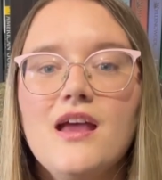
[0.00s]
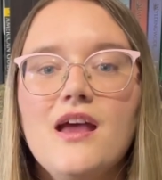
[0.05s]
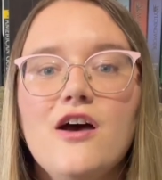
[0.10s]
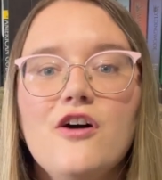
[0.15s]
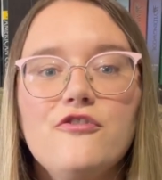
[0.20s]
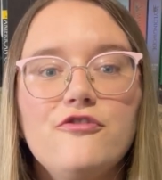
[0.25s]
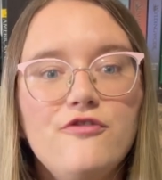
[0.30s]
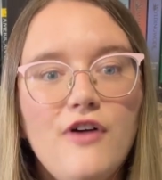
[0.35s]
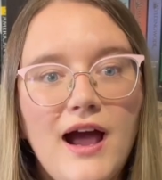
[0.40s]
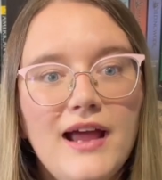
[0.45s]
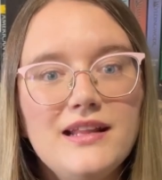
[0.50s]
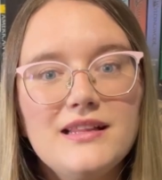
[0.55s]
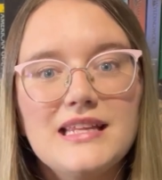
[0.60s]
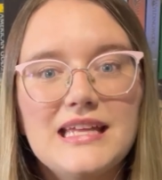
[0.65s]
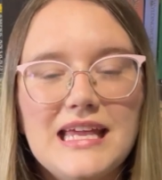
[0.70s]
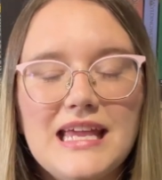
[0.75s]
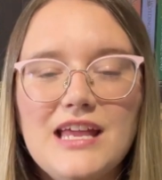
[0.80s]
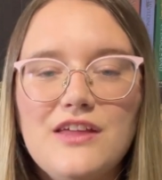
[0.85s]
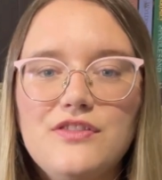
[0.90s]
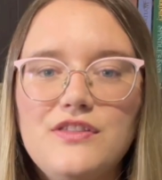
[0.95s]

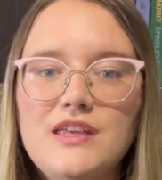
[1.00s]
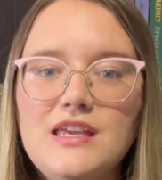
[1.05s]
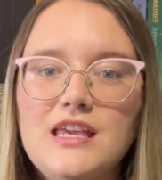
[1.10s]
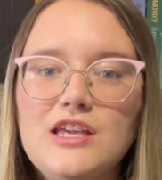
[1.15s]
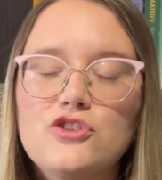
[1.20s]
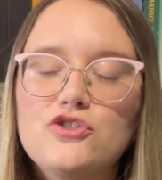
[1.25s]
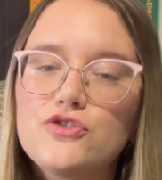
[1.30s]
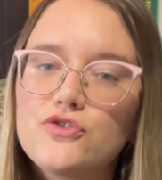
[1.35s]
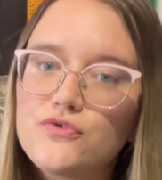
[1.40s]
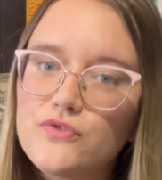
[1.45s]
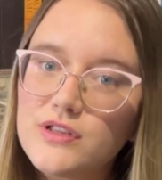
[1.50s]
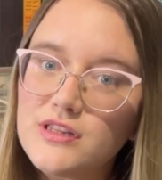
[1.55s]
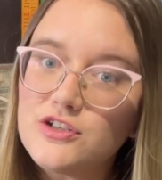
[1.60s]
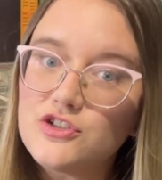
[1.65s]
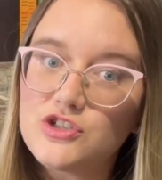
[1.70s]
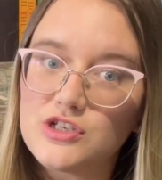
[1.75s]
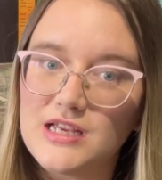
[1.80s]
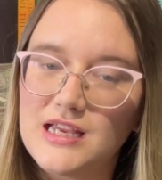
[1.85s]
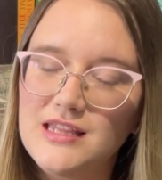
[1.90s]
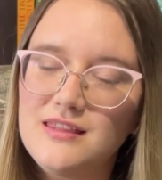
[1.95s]
Finally, the trilogy